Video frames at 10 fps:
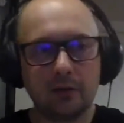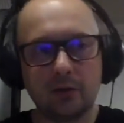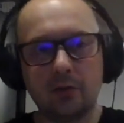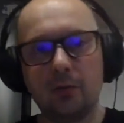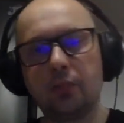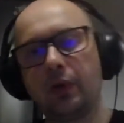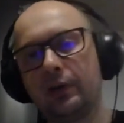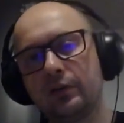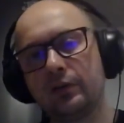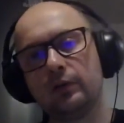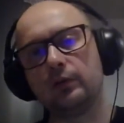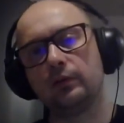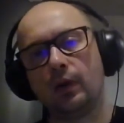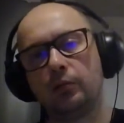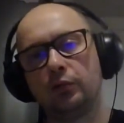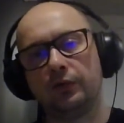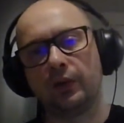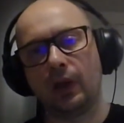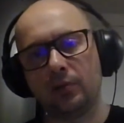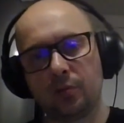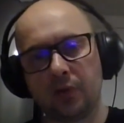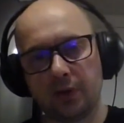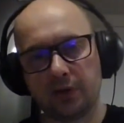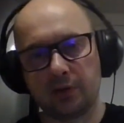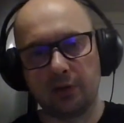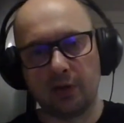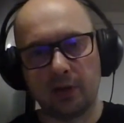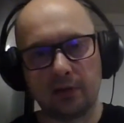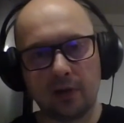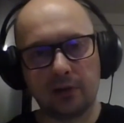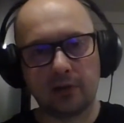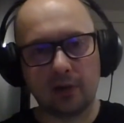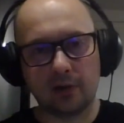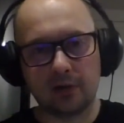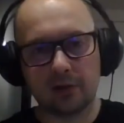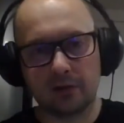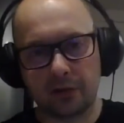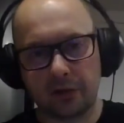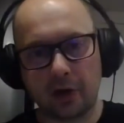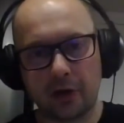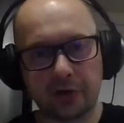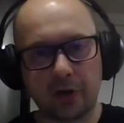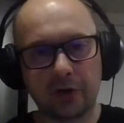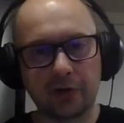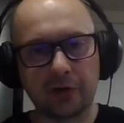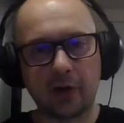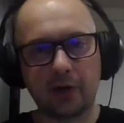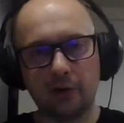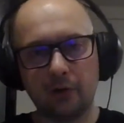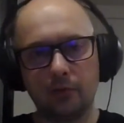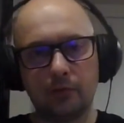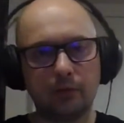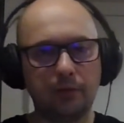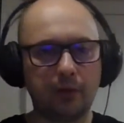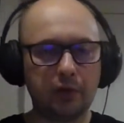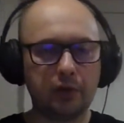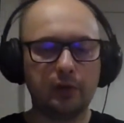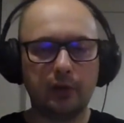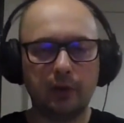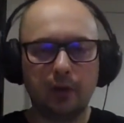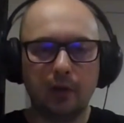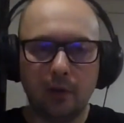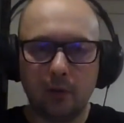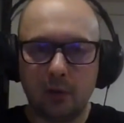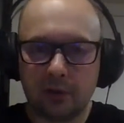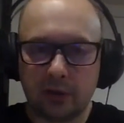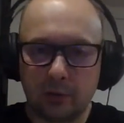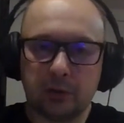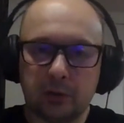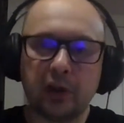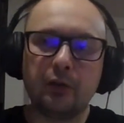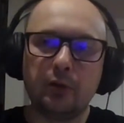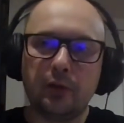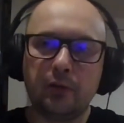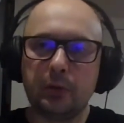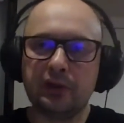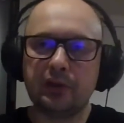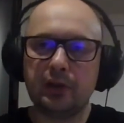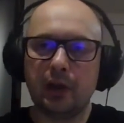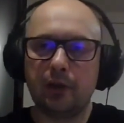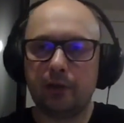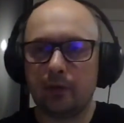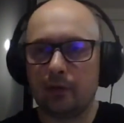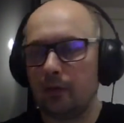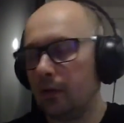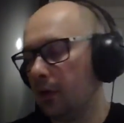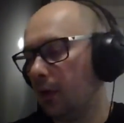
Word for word: So you press it a couple of times. Press yes, yes, yes, share, share, share, and you eventually will will tell you if we see anything.